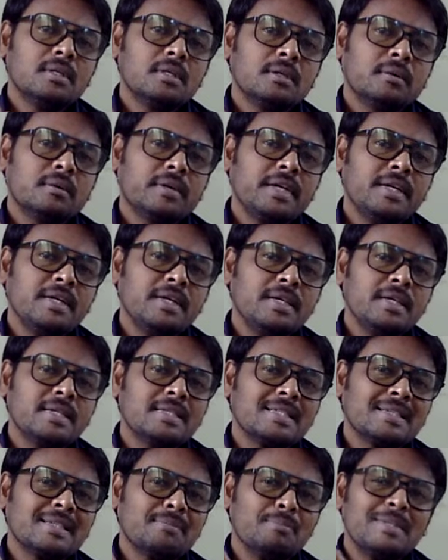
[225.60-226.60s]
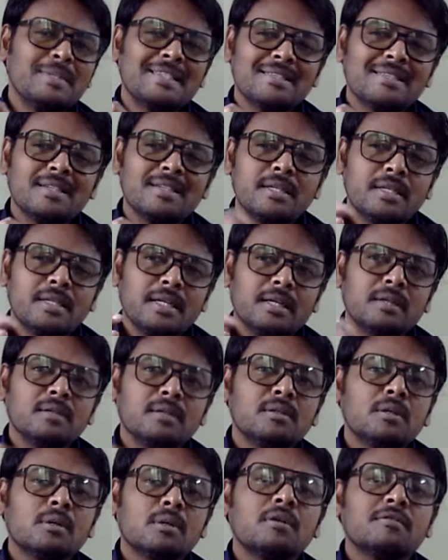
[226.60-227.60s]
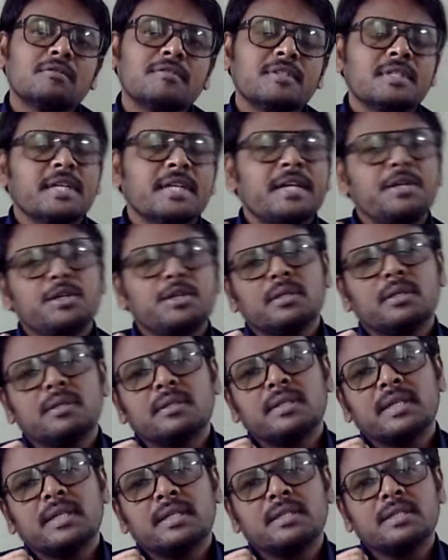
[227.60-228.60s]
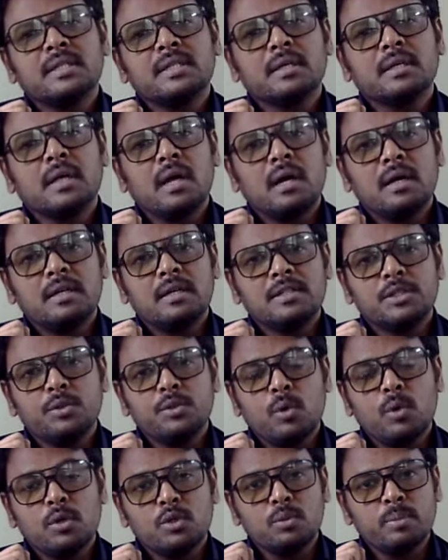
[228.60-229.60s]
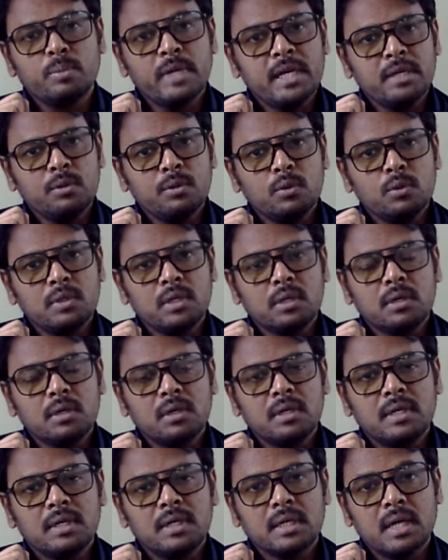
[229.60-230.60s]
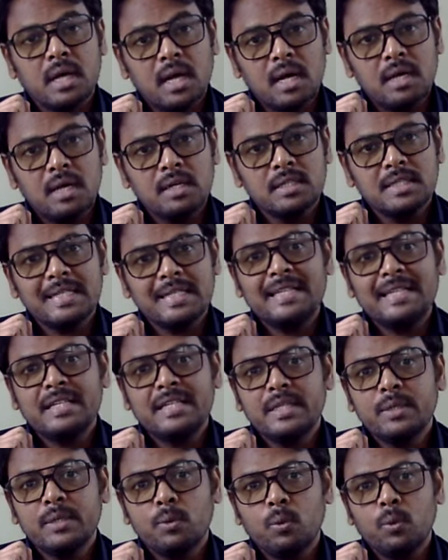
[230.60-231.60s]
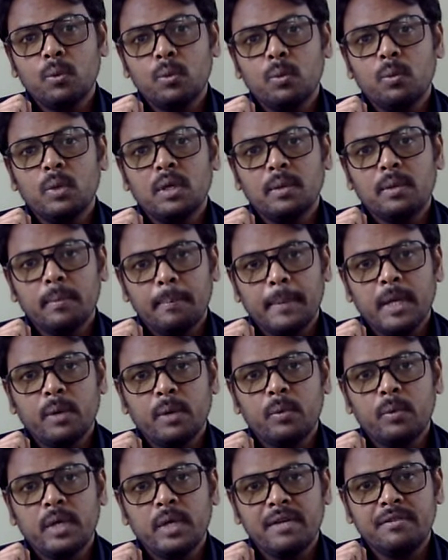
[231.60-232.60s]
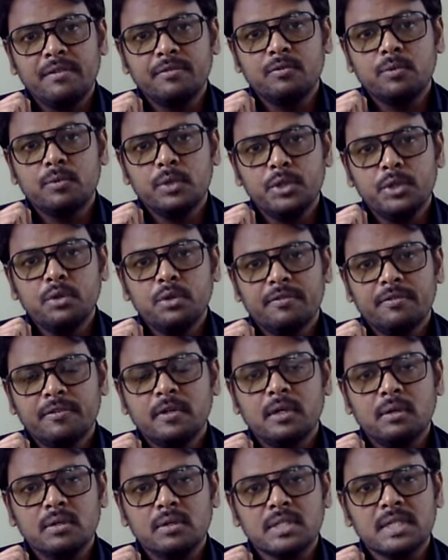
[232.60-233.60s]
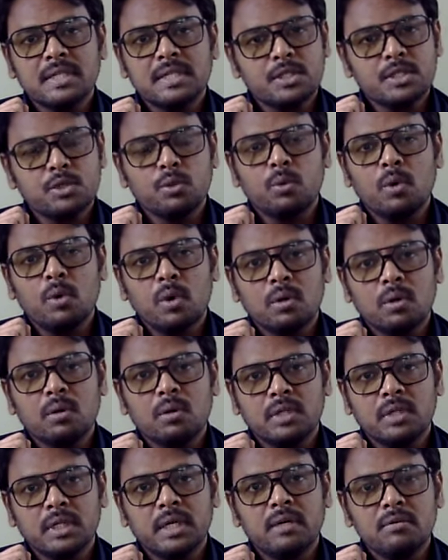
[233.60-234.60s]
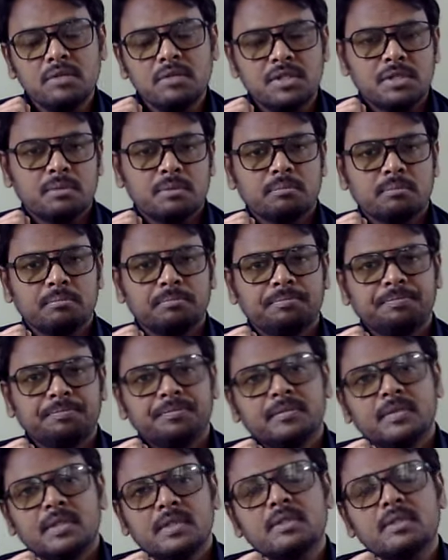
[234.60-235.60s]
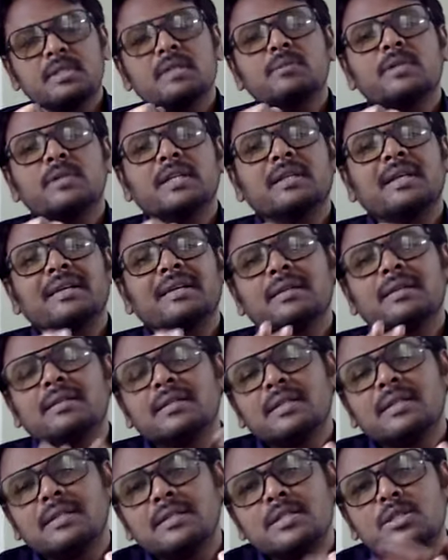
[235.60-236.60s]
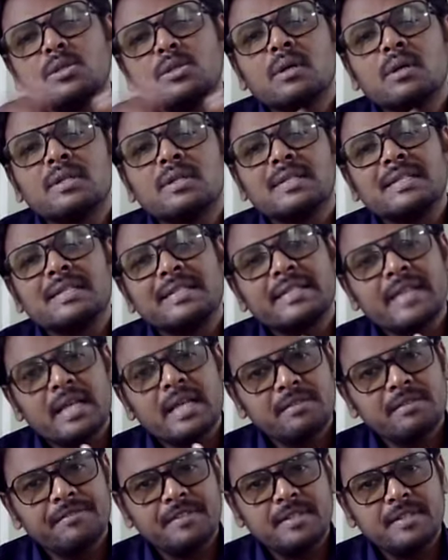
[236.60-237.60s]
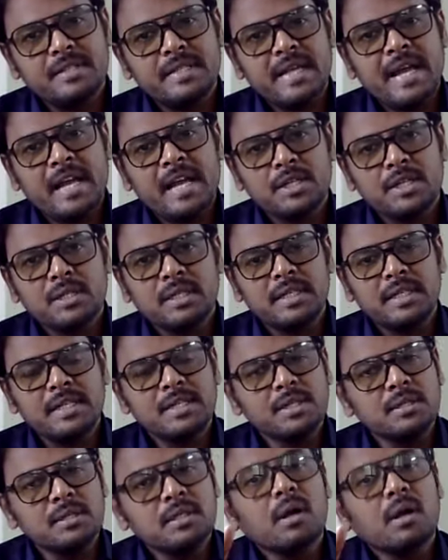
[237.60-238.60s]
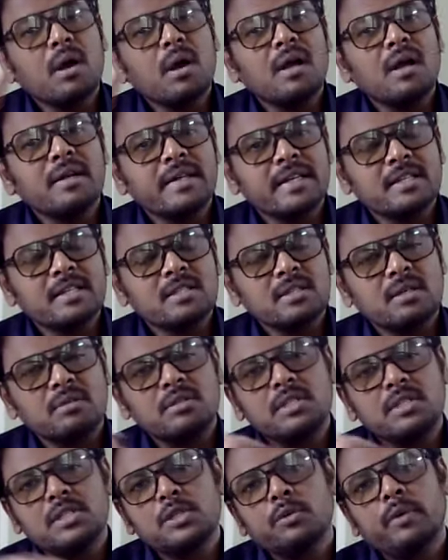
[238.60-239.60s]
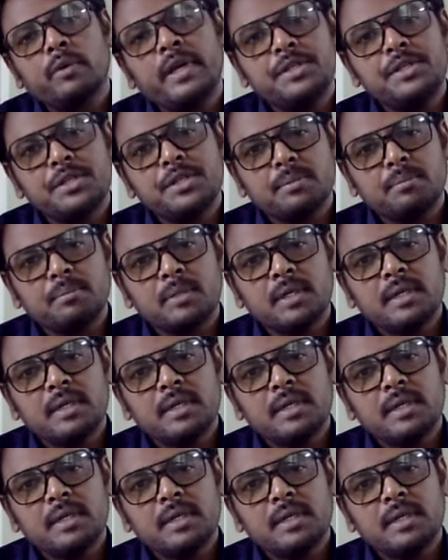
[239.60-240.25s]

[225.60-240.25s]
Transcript: So he is misleading the conversation that cars, we want to ban all the cars and we you force us to walk on roads. So something like that, that is not relevant actually to the context or situation.